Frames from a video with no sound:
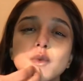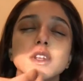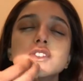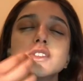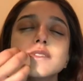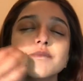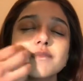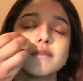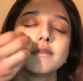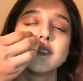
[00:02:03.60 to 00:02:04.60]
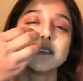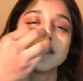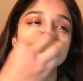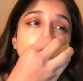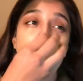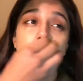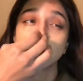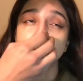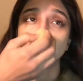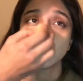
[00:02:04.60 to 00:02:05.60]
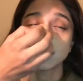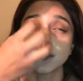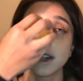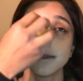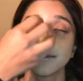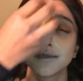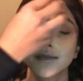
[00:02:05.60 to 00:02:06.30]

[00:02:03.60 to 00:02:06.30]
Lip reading: which is really unfortunate.